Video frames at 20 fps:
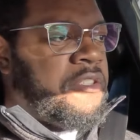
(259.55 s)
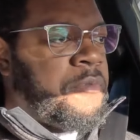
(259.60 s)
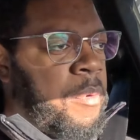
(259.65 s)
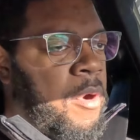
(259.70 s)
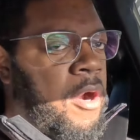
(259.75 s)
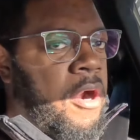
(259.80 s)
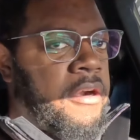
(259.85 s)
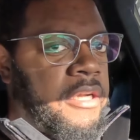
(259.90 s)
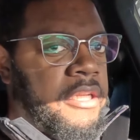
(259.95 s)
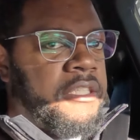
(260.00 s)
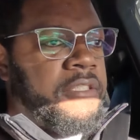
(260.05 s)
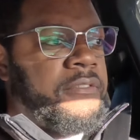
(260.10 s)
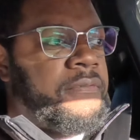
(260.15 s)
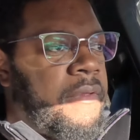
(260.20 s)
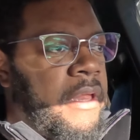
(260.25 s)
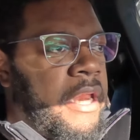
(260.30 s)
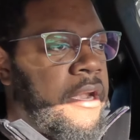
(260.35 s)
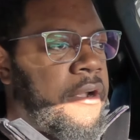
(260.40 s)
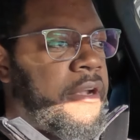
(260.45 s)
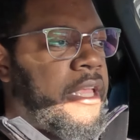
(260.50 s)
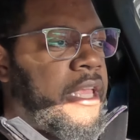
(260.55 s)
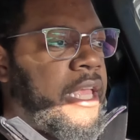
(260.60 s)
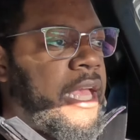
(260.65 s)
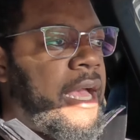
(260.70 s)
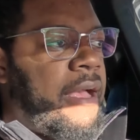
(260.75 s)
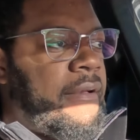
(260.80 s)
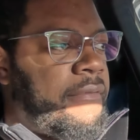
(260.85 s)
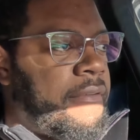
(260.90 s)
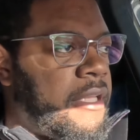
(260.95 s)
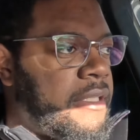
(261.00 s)
part is very
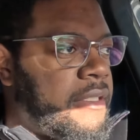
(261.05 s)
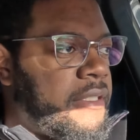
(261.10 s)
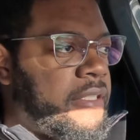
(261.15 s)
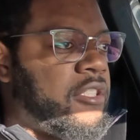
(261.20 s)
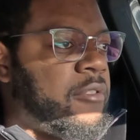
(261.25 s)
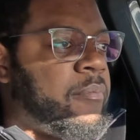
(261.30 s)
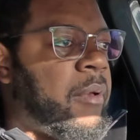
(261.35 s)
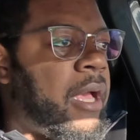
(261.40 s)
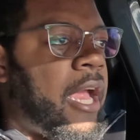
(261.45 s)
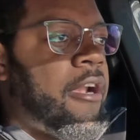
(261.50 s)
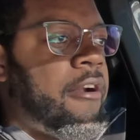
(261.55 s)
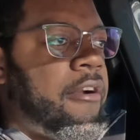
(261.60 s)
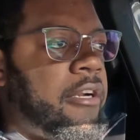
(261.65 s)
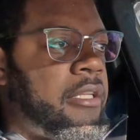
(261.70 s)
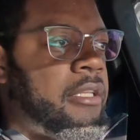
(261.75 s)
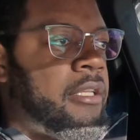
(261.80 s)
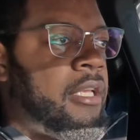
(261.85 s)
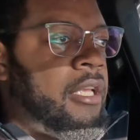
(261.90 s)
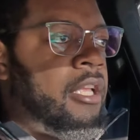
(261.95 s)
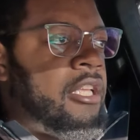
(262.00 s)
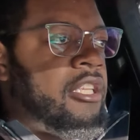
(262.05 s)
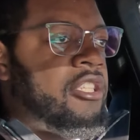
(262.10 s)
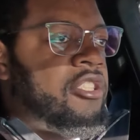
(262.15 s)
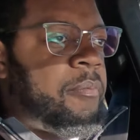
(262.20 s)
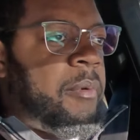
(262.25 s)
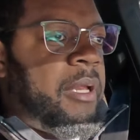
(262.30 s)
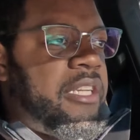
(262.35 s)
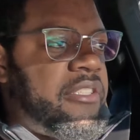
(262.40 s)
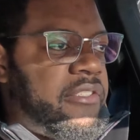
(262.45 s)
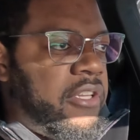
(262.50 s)
confidence inspiring,
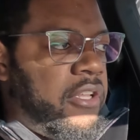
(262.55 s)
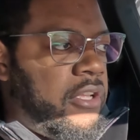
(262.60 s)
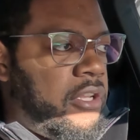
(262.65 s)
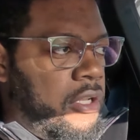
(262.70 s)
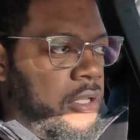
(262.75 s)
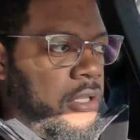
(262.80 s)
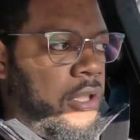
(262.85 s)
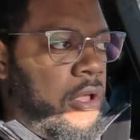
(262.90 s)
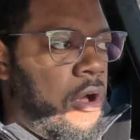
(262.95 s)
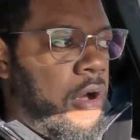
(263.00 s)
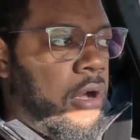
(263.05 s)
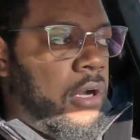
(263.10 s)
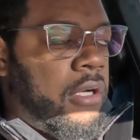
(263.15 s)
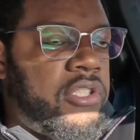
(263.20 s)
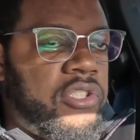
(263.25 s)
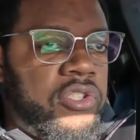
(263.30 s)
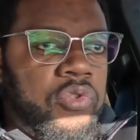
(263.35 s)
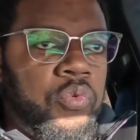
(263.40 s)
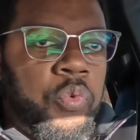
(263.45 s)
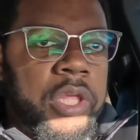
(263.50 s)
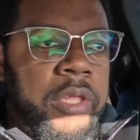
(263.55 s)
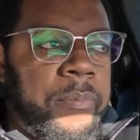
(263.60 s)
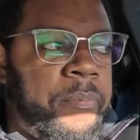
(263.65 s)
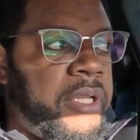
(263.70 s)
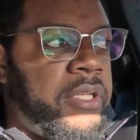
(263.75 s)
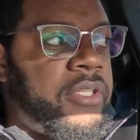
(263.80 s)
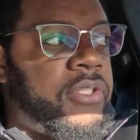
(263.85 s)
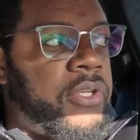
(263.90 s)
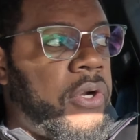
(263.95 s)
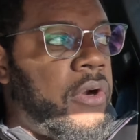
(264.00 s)
especially on the long
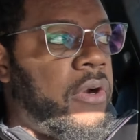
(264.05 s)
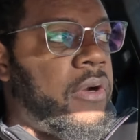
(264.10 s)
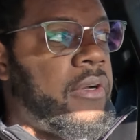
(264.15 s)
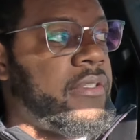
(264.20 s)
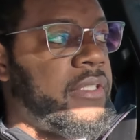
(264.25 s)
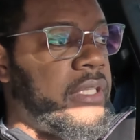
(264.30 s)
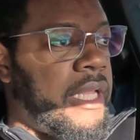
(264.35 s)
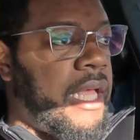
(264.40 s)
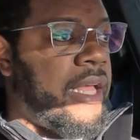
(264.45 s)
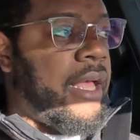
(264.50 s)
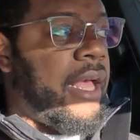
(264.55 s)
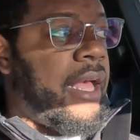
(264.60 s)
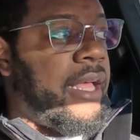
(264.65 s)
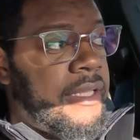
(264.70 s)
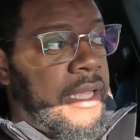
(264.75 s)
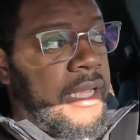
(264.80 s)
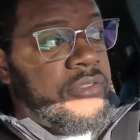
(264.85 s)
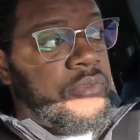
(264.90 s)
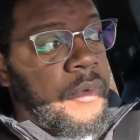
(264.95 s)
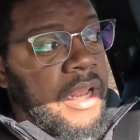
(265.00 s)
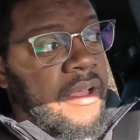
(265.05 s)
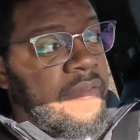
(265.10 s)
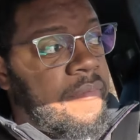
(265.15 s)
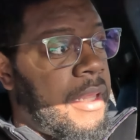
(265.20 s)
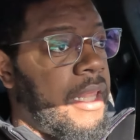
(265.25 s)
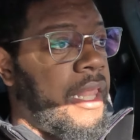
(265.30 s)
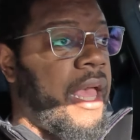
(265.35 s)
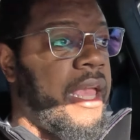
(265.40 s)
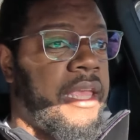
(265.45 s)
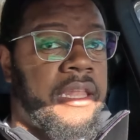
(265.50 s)
sweeping turns, and that's what I've
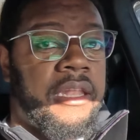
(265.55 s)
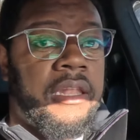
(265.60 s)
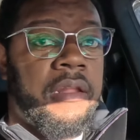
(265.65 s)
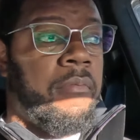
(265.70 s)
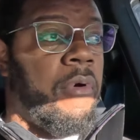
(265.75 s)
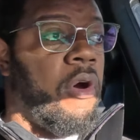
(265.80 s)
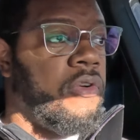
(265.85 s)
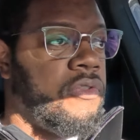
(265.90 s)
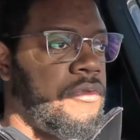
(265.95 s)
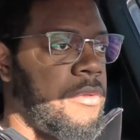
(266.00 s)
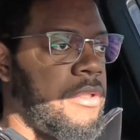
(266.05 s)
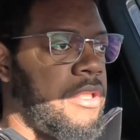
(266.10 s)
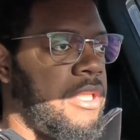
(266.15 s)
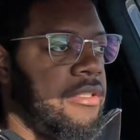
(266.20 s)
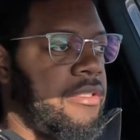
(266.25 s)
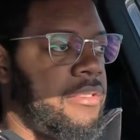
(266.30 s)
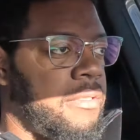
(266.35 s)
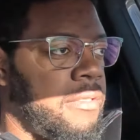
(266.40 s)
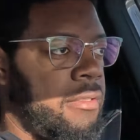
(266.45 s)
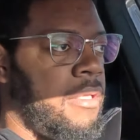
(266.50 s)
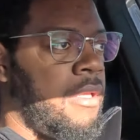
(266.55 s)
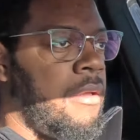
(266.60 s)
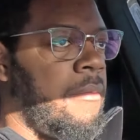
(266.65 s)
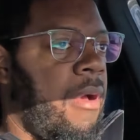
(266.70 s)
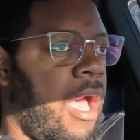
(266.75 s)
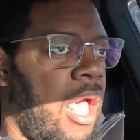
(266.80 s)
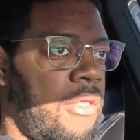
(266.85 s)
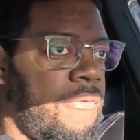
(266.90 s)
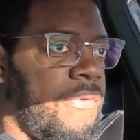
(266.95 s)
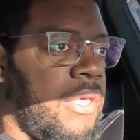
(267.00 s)
been liking the most with this
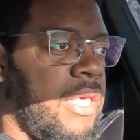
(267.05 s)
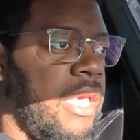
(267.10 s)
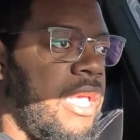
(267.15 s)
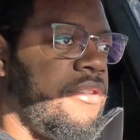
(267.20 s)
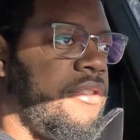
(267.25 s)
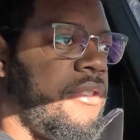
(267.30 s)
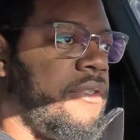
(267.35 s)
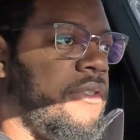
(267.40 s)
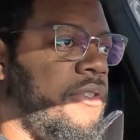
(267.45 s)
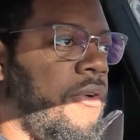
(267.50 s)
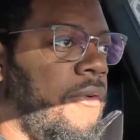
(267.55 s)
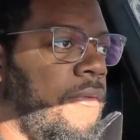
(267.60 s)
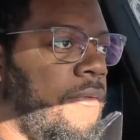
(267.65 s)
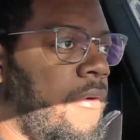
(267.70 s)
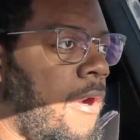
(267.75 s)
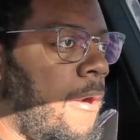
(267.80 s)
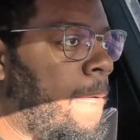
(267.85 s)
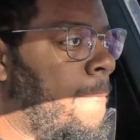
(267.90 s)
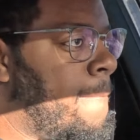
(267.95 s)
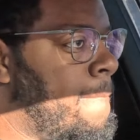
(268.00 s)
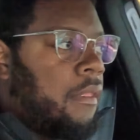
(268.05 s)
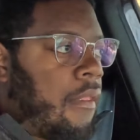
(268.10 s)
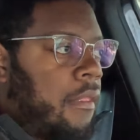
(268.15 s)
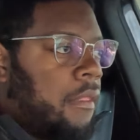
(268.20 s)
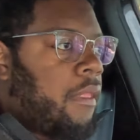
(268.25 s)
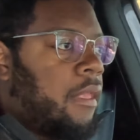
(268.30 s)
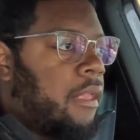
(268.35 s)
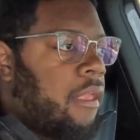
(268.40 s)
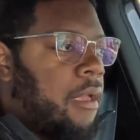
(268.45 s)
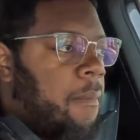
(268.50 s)
modification so far.
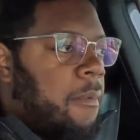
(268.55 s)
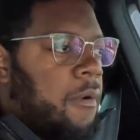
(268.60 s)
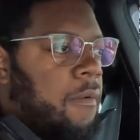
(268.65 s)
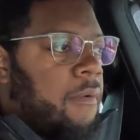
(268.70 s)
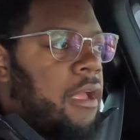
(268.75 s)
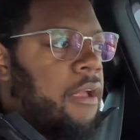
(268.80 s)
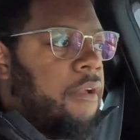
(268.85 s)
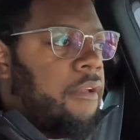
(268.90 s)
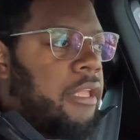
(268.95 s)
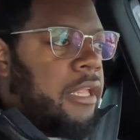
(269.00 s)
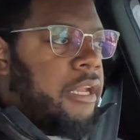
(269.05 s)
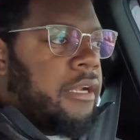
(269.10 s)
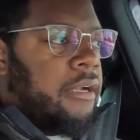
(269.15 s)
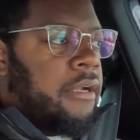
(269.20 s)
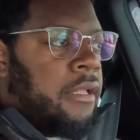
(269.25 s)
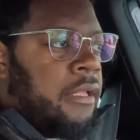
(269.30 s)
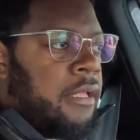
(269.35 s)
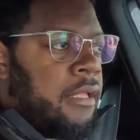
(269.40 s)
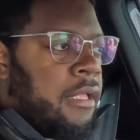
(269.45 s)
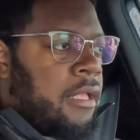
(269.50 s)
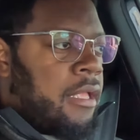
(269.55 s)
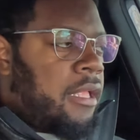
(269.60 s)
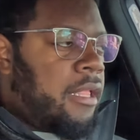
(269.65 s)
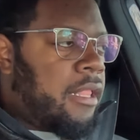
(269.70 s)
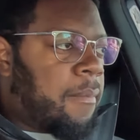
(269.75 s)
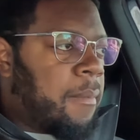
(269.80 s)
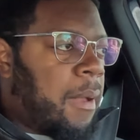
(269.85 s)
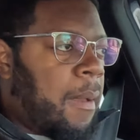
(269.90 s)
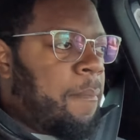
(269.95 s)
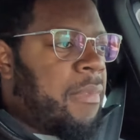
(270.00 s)
Like coming around here,
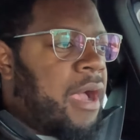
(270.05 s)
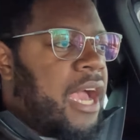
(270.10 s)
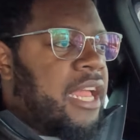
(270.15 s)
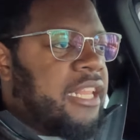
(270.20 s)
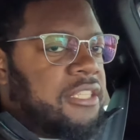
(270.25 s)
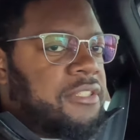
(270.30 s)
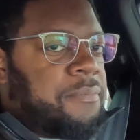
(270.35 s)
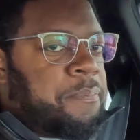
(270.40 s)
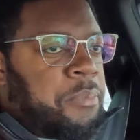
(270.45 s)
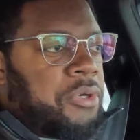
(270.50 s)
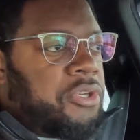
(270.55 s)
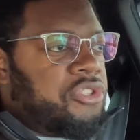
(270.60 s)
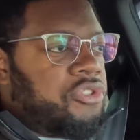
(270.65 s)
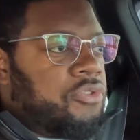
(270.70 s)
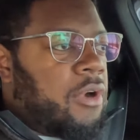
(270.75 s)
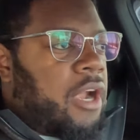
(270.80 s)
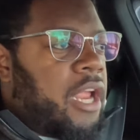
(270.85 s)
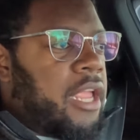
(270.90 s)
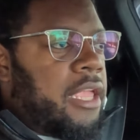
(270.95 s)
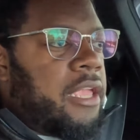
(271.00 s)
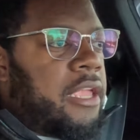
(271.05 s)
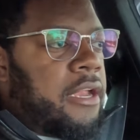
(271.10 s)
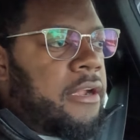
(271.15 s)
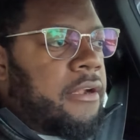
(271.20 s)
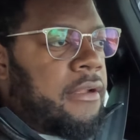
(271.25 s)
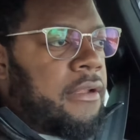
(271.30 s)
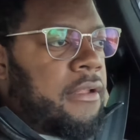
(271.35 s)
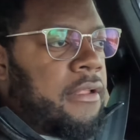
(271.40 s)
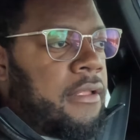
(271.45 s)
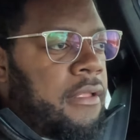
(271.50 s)
like my body is pushed right here,
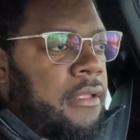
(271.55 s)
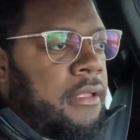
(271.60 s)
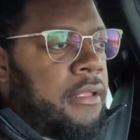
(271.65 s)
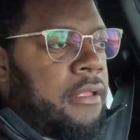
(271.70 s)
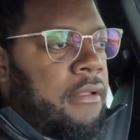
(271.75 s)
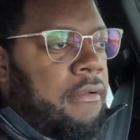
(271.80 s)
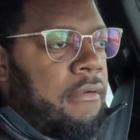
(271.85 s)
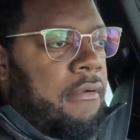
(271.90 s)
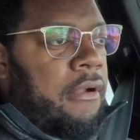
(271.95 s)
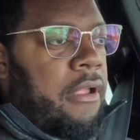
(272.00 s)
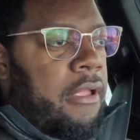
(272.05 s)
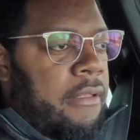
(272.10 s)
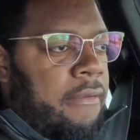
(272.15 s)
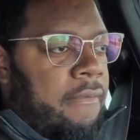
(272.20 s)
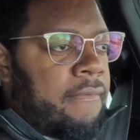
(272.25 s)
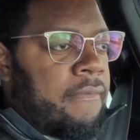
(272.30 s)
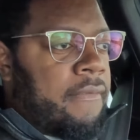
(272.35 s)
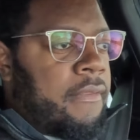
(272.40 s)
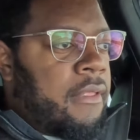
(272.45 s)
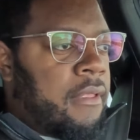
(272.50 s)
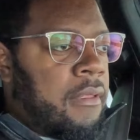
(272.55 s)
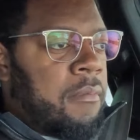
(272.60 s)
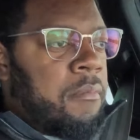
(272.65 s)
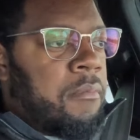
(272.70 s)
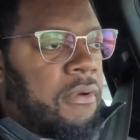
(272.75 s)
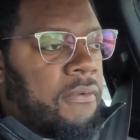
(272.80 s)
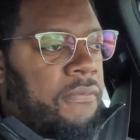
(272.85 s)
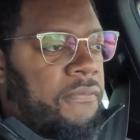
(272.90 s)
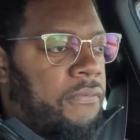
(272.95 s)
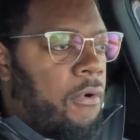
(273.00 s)
right?
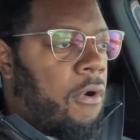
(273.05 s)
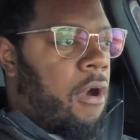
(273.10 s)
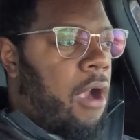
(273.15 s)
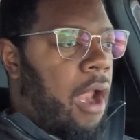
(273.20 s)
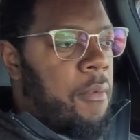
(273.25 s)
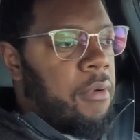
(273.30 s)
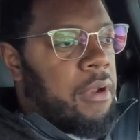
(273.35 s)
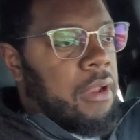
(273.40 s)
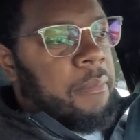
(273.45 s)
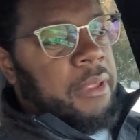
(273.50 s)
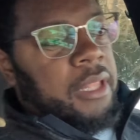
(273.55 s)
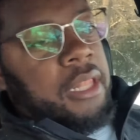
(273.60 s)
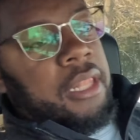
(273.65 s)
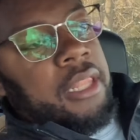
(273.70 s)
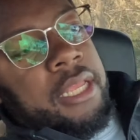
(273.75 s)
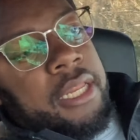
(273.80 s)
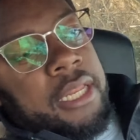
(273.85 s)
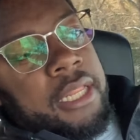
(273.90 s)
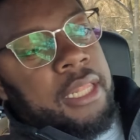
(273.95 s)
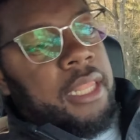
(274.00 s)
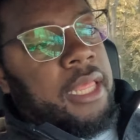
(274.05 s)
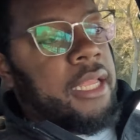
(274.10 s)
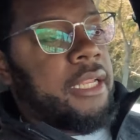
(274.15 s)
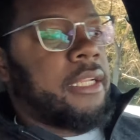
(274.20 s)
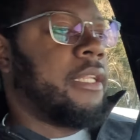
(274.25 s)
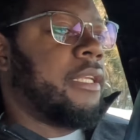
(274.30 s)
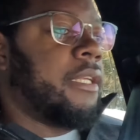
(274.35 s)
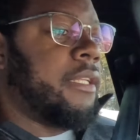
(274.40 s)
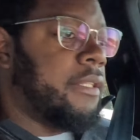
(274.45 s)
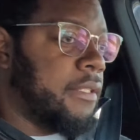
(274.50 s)
Before I would have been leaning like
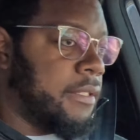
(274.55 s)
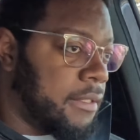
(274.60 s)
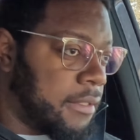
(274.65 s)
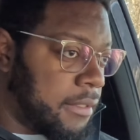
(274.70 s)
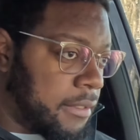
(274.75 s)
this.